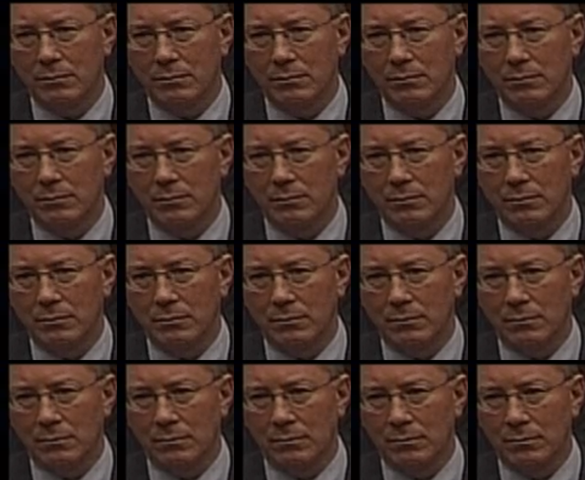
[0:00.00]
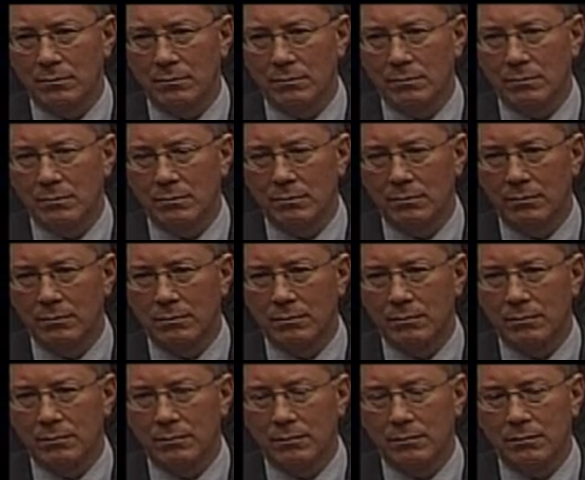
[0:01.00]

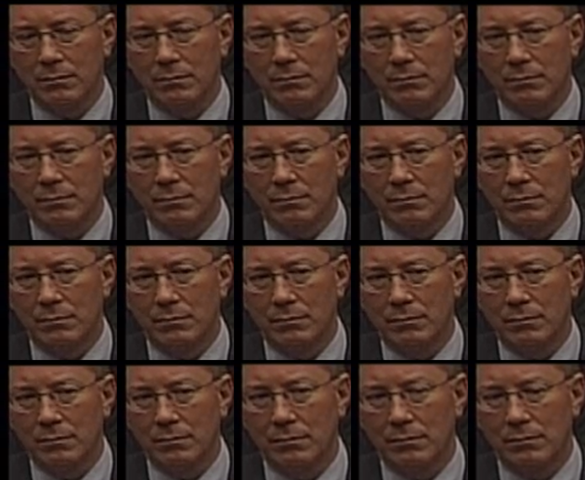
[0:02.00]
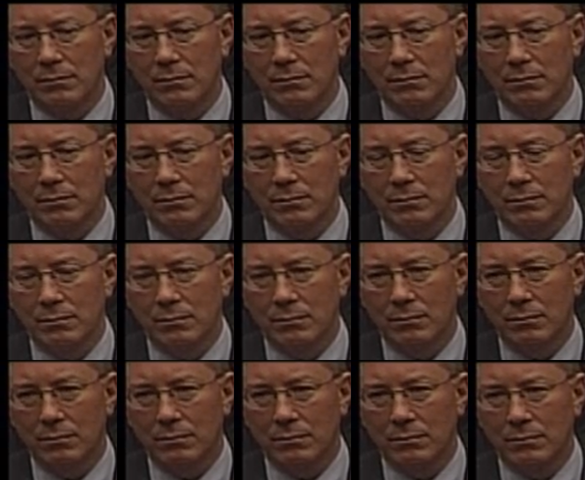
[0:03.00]

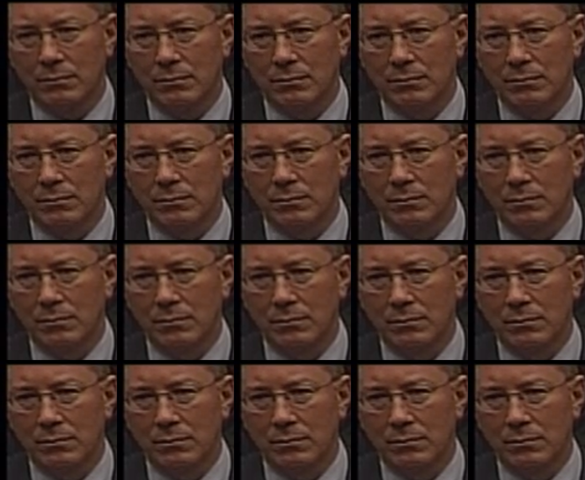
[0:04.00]
(not speaking)